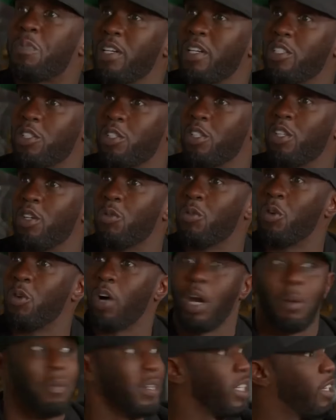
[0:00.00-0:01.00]
Hit that
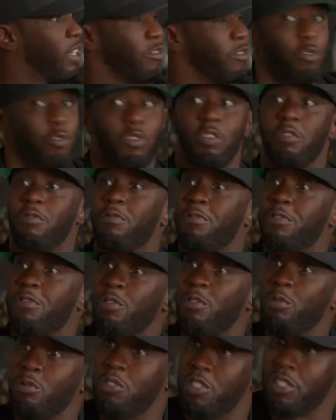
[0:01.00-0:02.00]
bell icon so you're
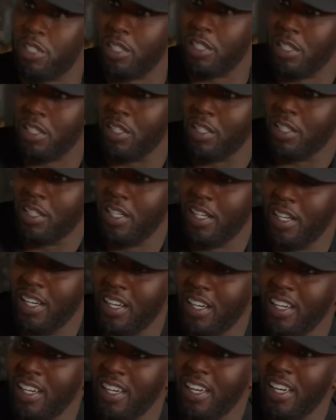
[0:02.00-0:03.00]
always first when it all spills.